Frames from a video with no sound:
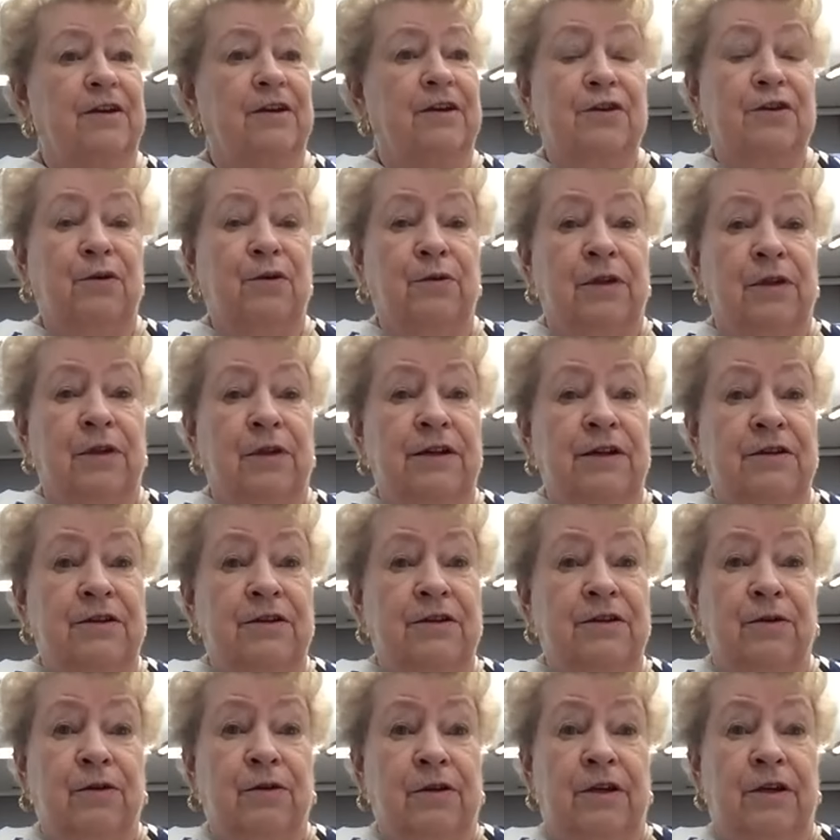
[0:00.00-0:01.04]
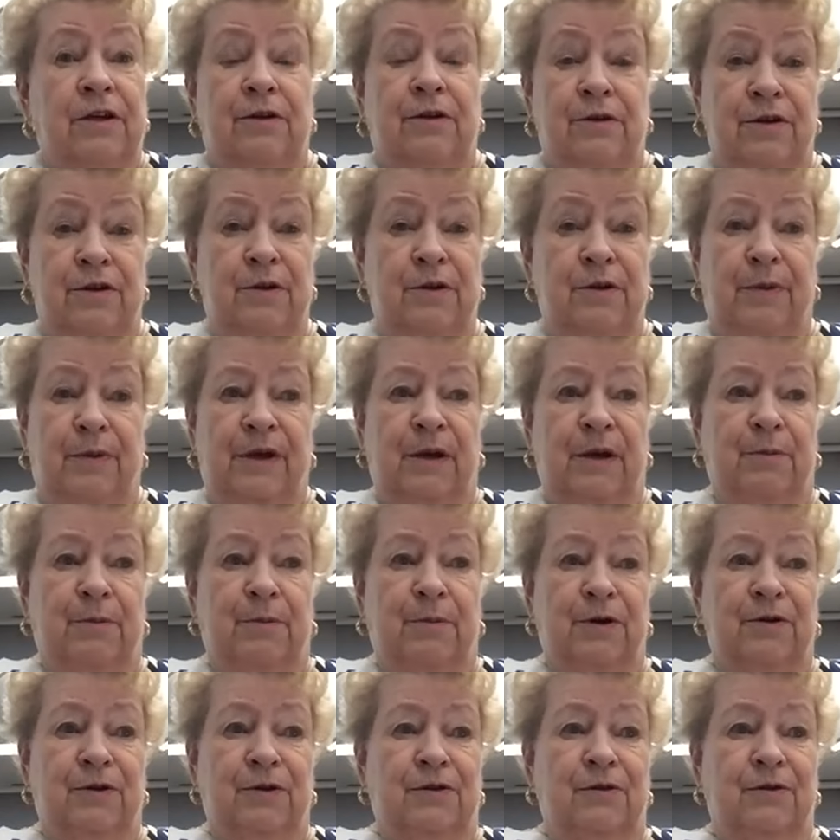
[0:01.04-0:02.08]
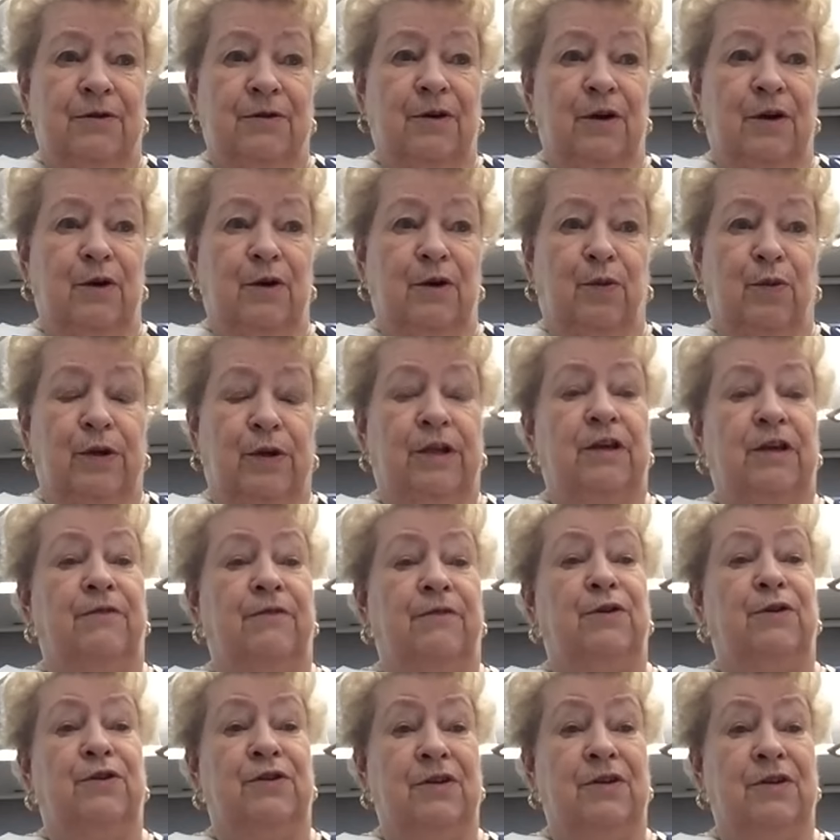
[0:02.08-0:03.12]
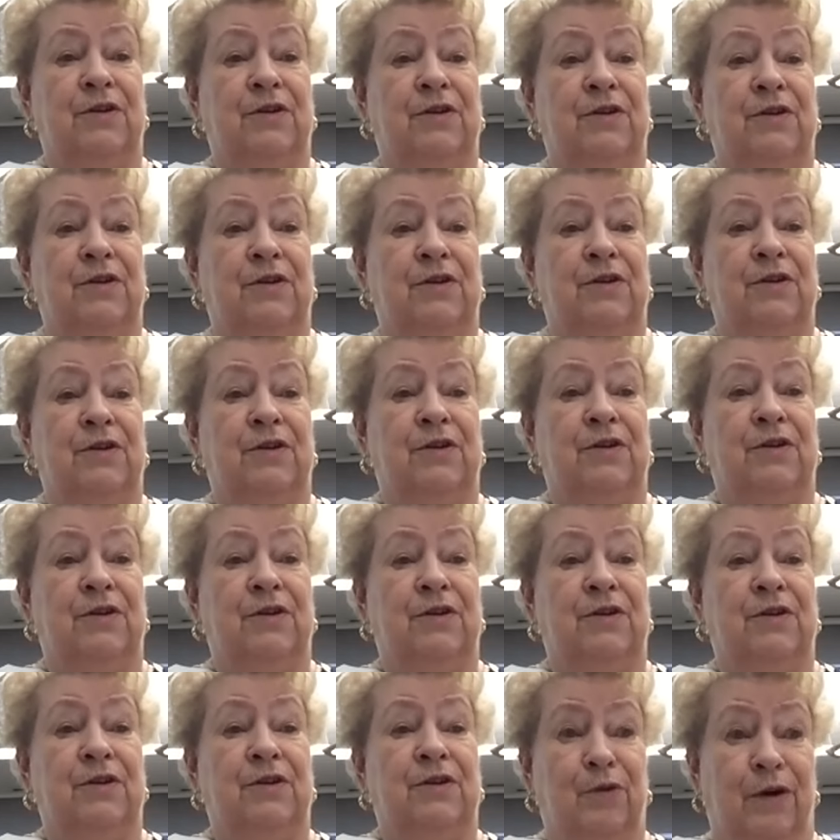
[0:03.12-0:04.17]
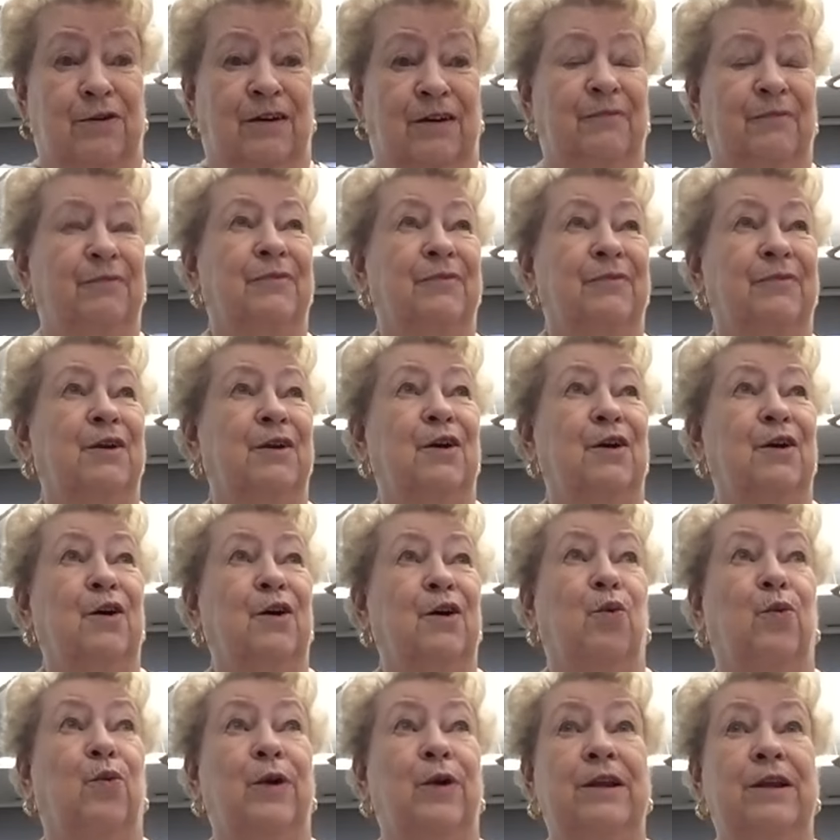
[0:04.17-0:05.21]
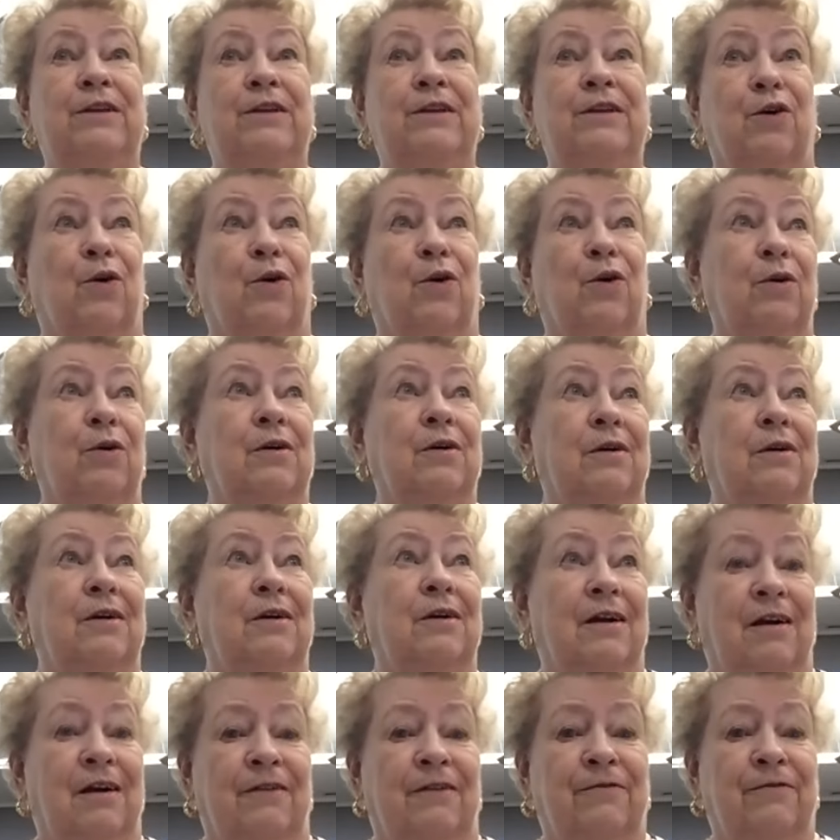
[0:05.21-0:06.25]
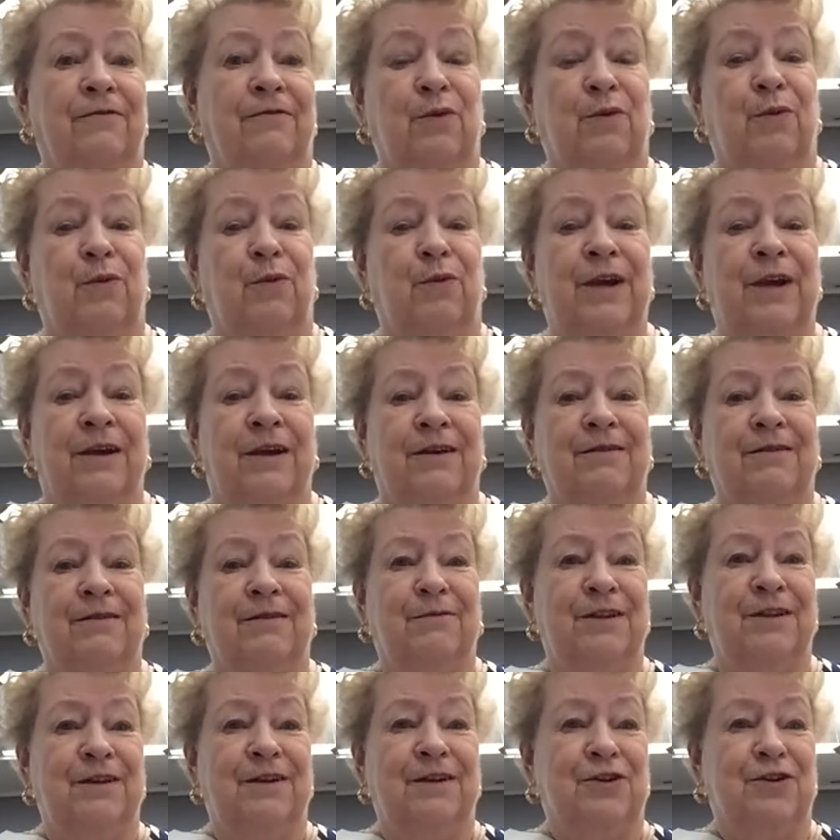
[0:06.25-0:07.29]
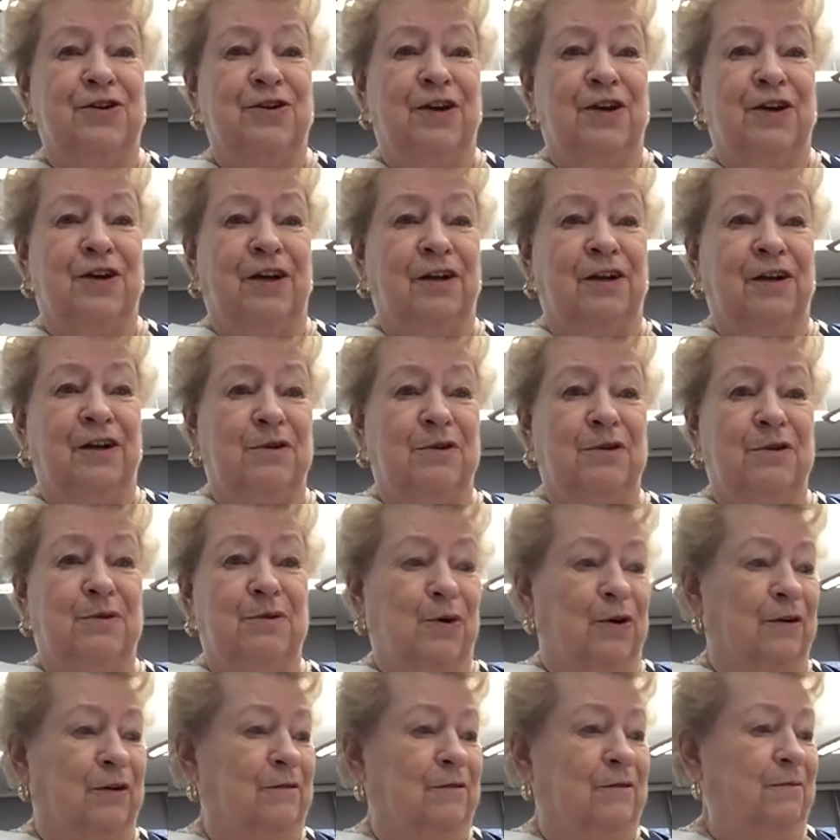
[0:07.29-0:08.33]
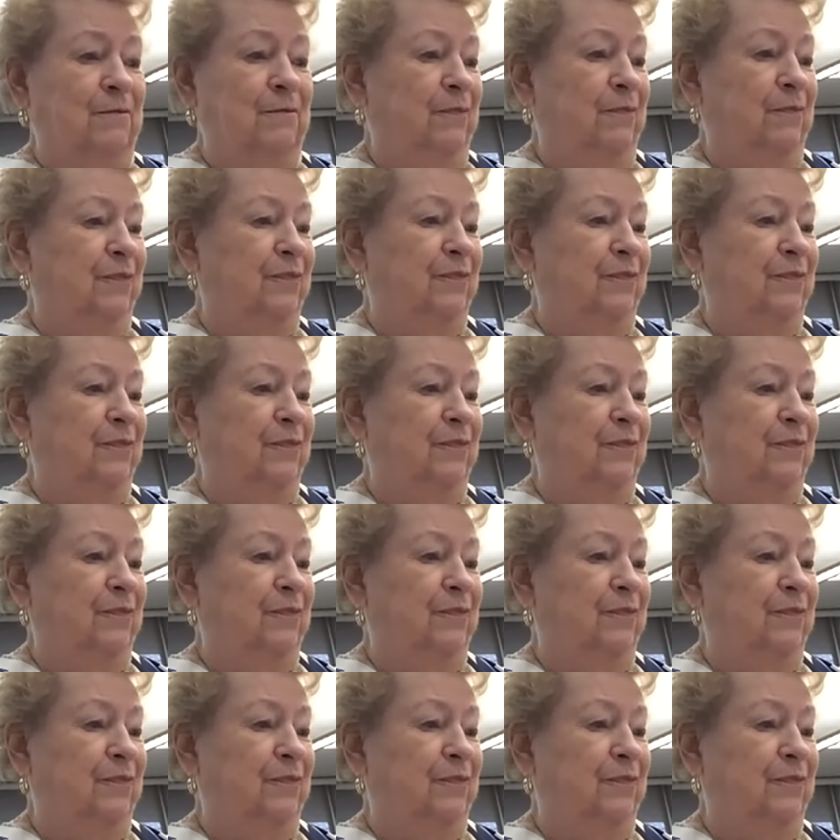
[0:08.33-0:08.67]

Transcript: So at least early newspapers would give you some record. You'd had a window of a week when this child was born.